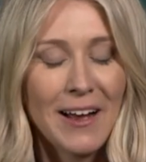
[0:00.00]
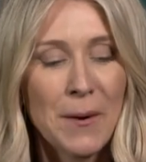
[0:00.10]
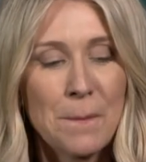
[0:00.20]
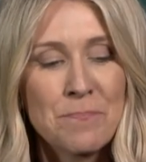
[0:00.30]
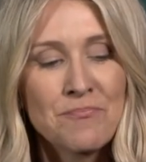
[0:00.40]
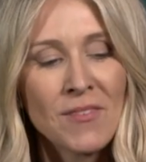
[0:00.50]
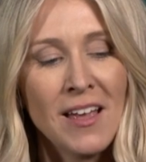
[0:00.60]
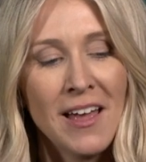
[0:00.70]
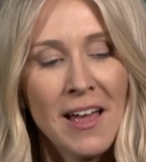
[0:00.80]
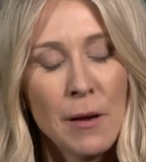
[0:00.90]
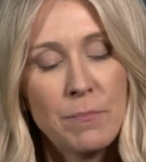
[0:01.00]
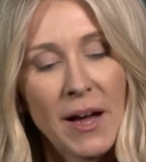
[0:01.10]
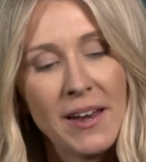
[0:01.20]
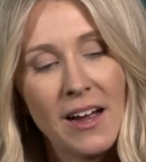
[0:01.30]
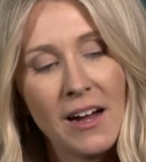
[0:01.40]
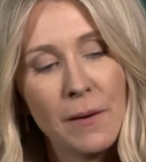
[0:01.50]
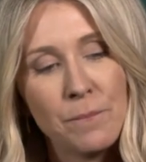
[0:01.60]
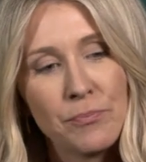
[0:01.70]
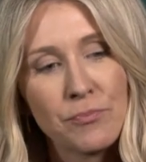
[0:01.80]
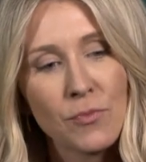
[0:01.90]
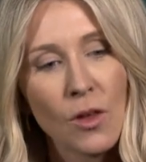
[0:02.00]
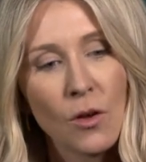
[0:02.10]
Um, but um,